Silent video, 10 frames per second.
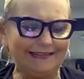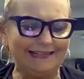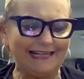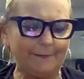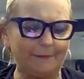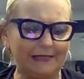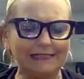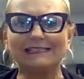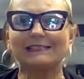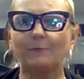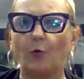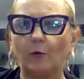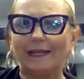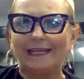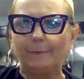deep
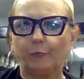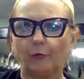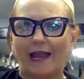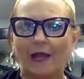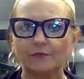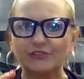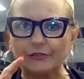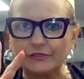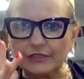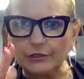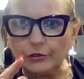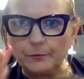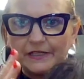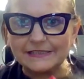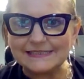smoky brown. So there's a
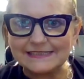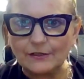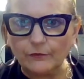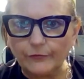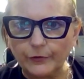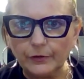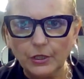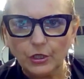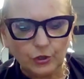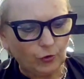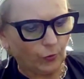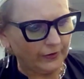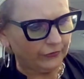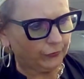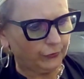little bit of silver
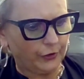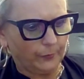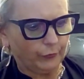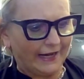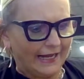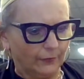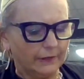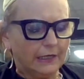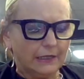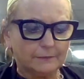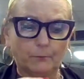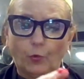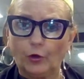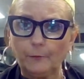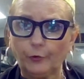going through the brown.
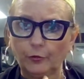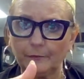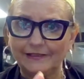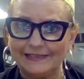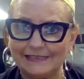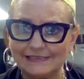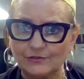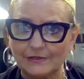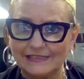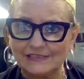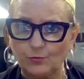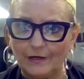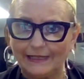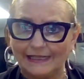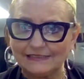More permatease. So this
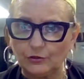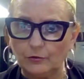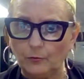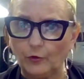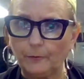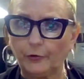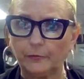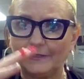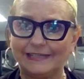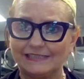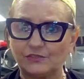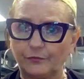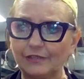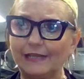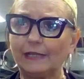one has a little more permatease. So
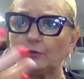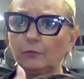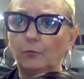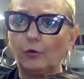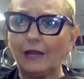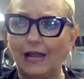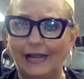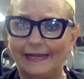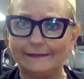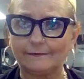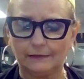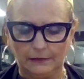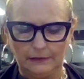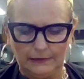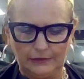if you like a little more height,
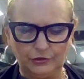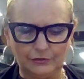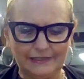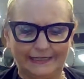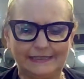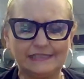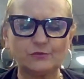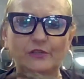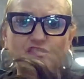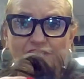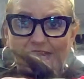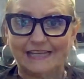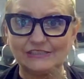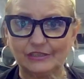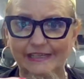you'd like this one. She
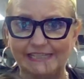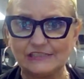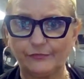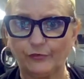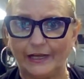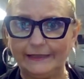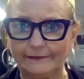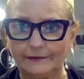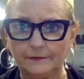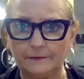has a lace front.